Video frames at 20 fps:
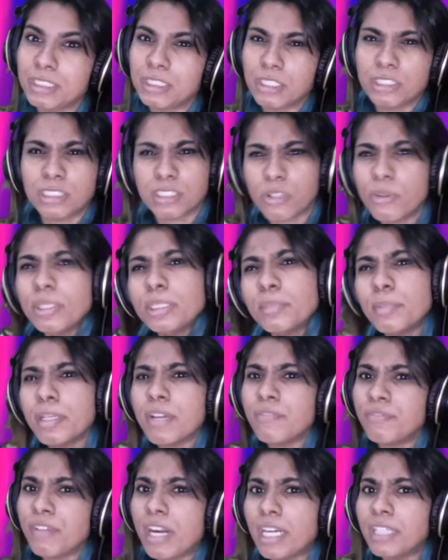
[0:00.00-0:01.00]
So it's going to be
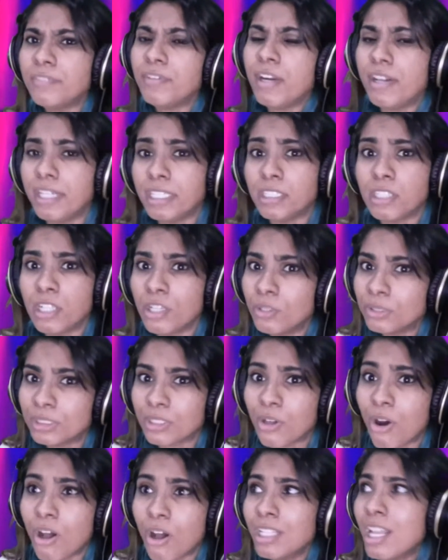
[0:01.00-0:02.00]
a very, very close
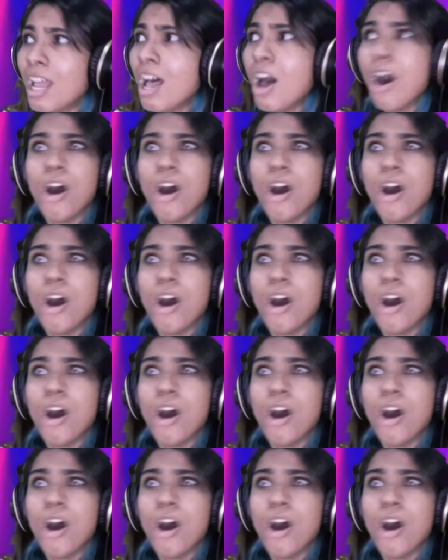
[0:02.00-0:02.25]
call.